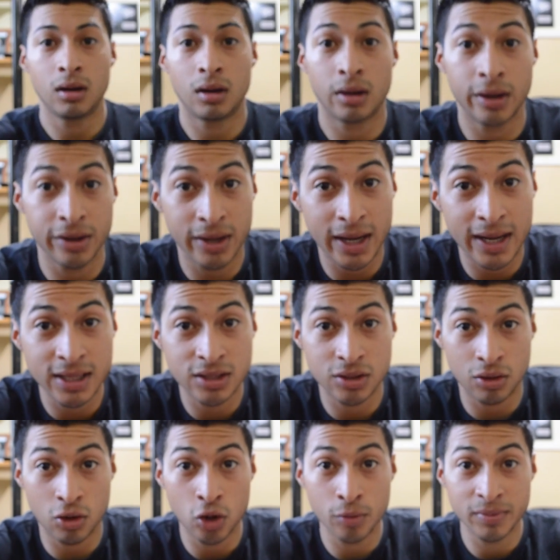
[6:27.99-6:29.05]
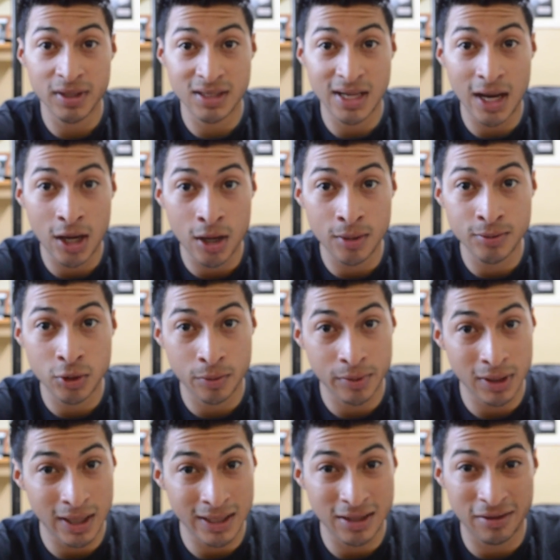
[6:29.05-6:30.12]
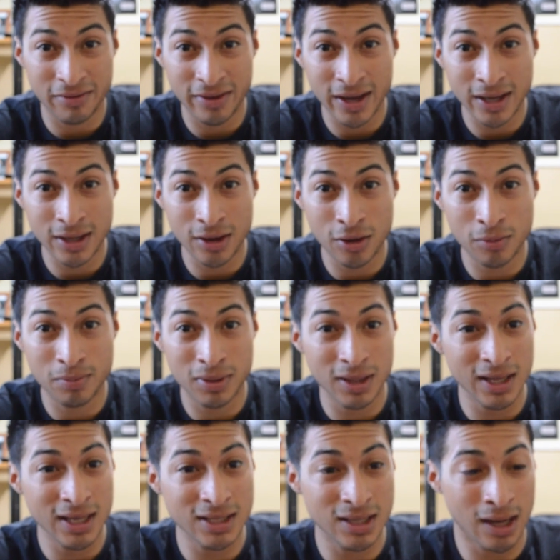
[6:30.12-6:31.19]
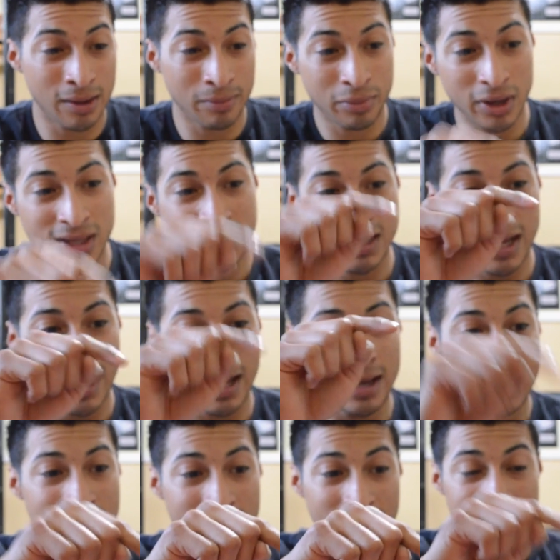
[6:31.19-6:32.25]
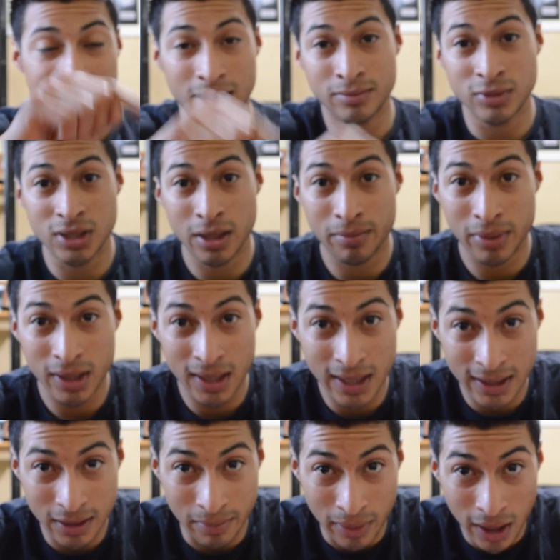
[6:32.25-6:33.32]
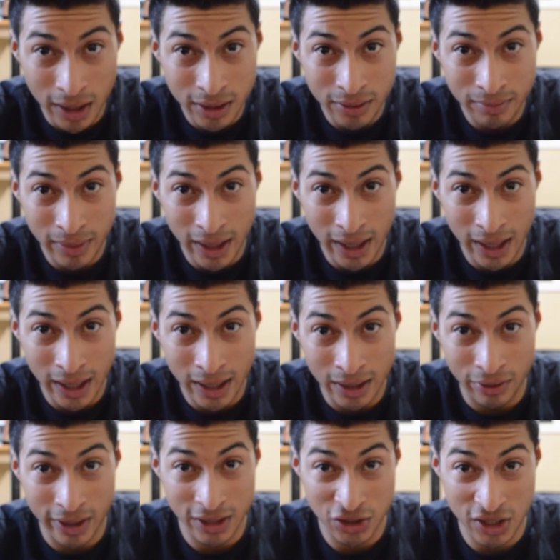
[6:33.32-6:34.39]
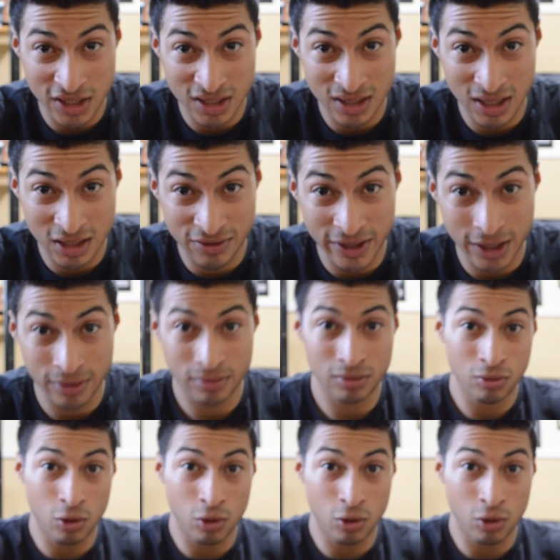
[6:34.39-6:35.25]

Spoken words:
Alright you guys, so hope this helps. Hope you liked the video. Please press that thumbs up button at the bottom, and I'll catch you guys in the next video.